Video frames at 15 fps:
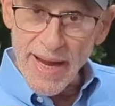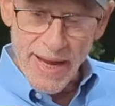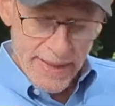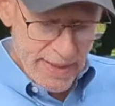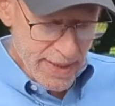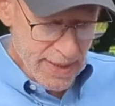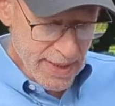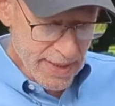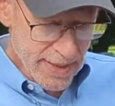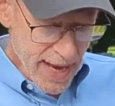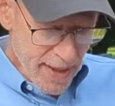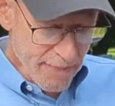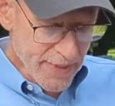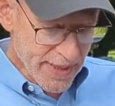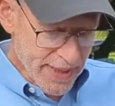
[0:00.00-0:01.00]
I
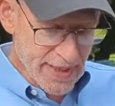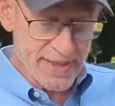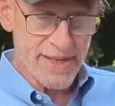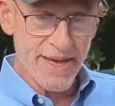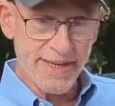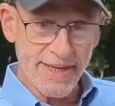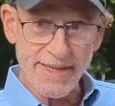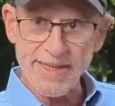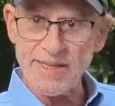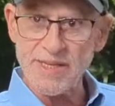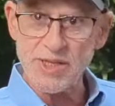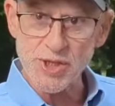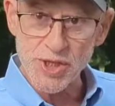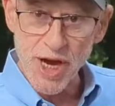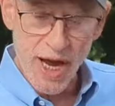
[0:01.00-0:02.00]
ran not
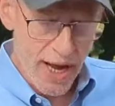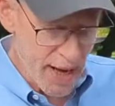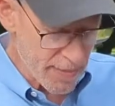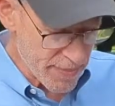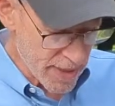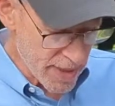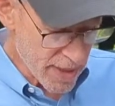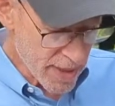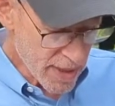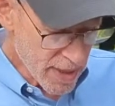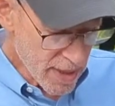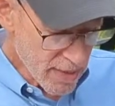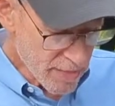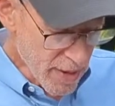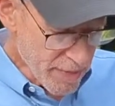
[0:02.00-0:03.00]
because I needed a job,